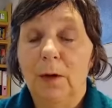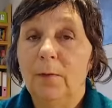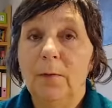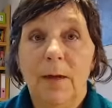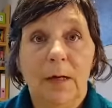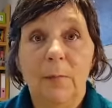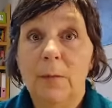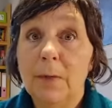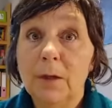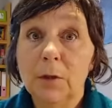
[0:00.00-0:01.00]
And that can be
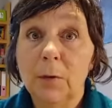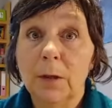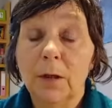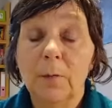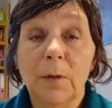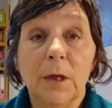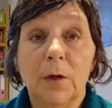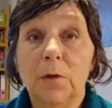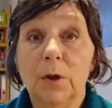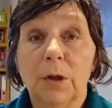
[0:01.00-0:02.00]
mentoring, it can be
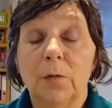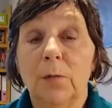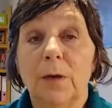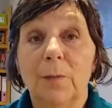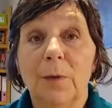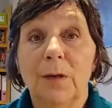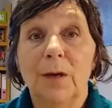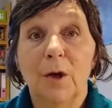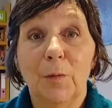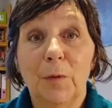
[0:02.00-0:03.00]
coaching, or it can be
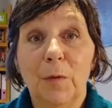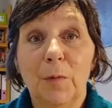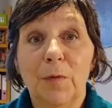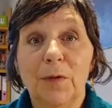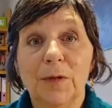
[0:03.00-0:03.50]
homeopathy.